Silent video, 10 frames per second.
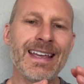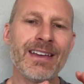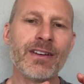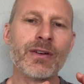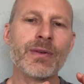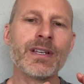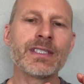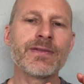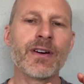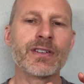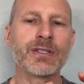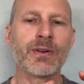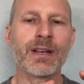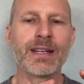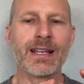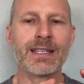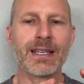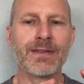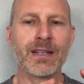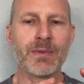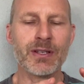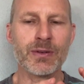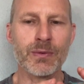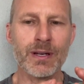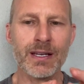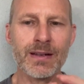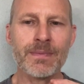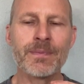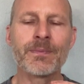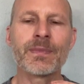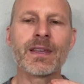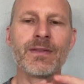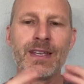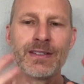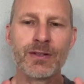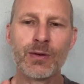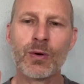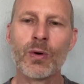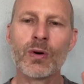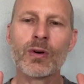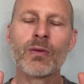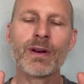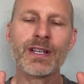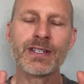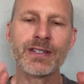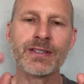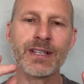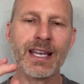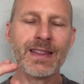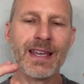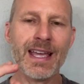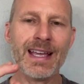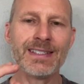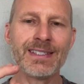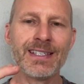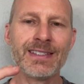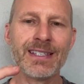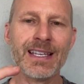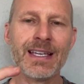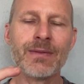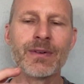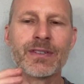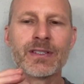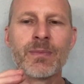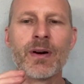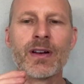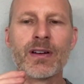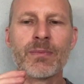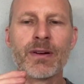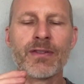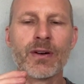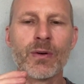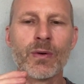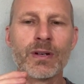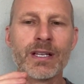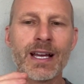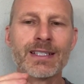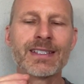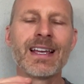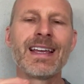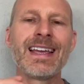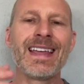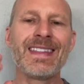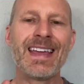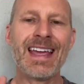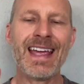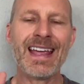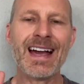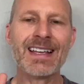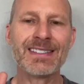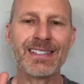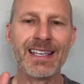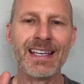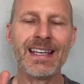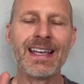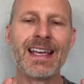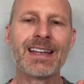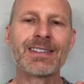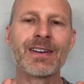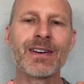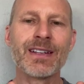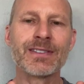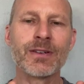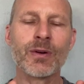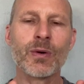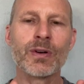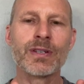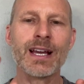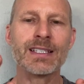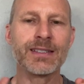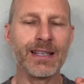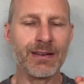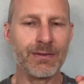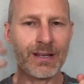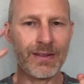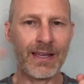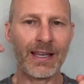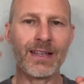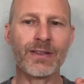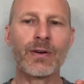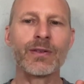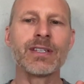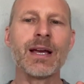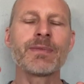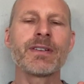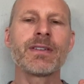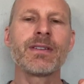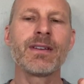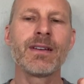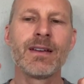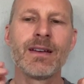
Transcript: increased functional connectivity between these two cortical regions, again, the ACC, which is part of your prefrontal cortex, and the AIC, anterior insular cortex, think interoception,